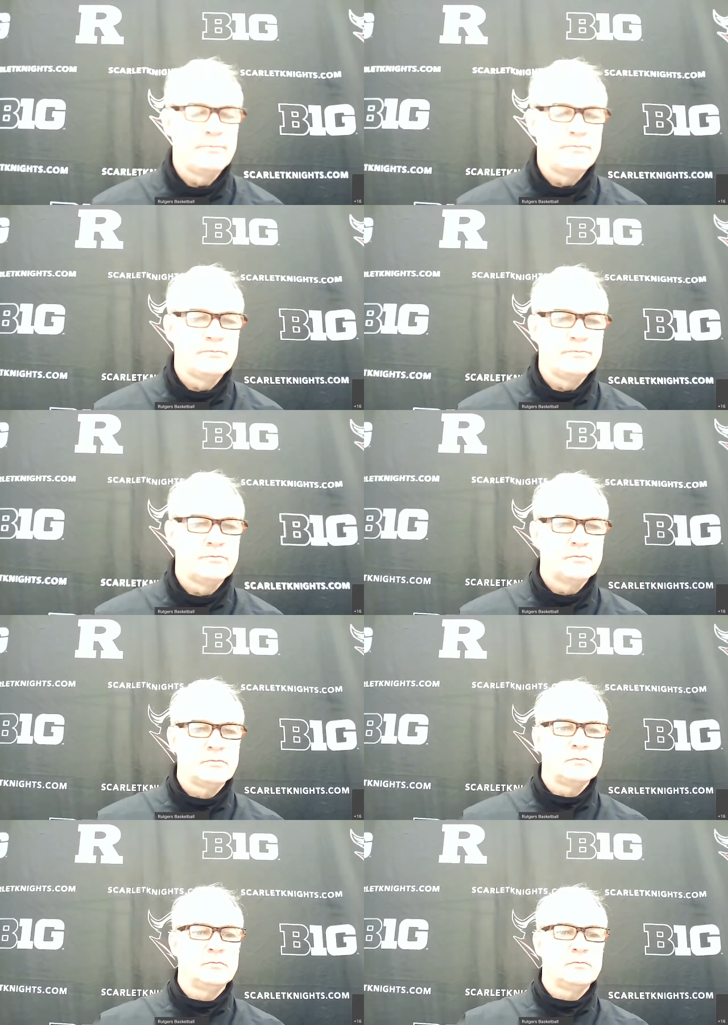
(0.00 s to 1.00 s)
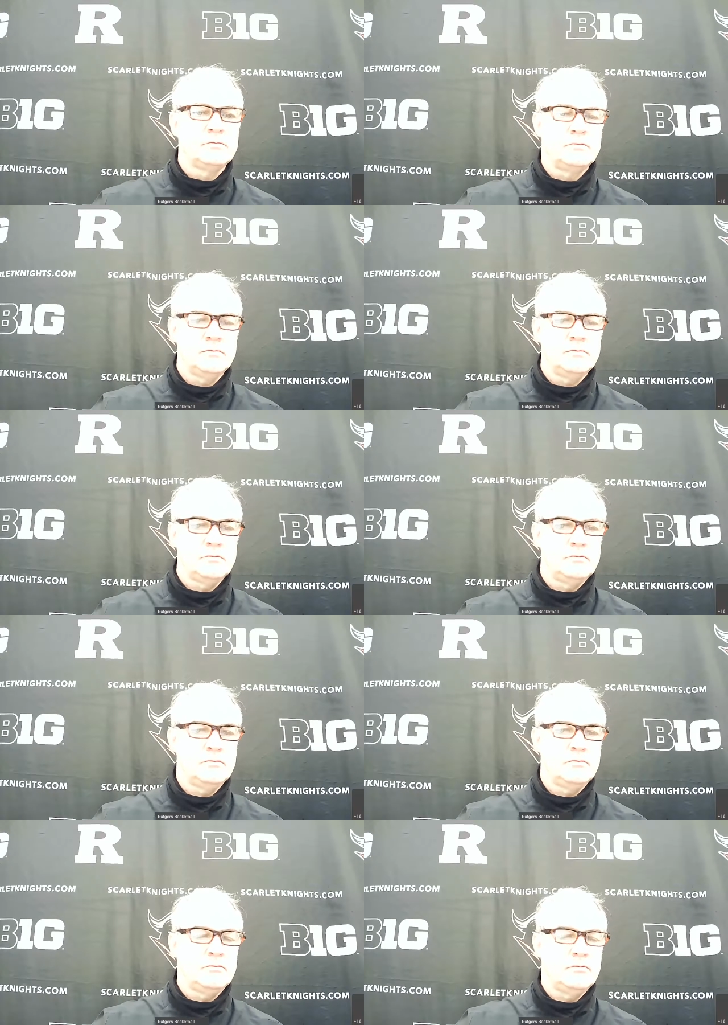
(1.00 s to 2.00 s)

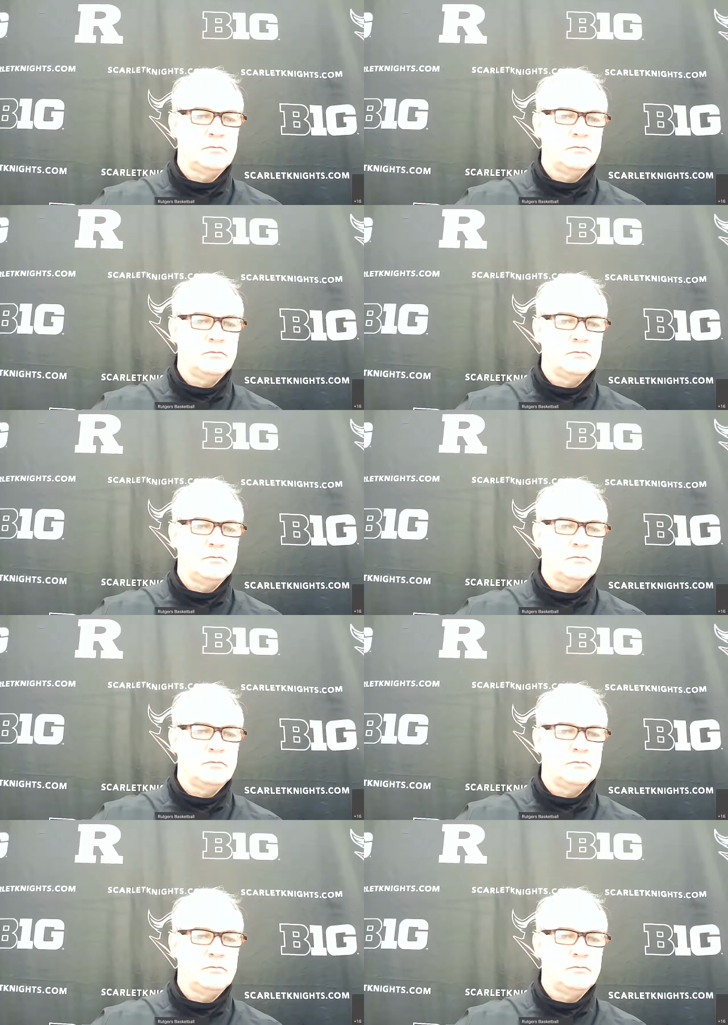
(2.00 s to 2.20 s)
(no one is talking)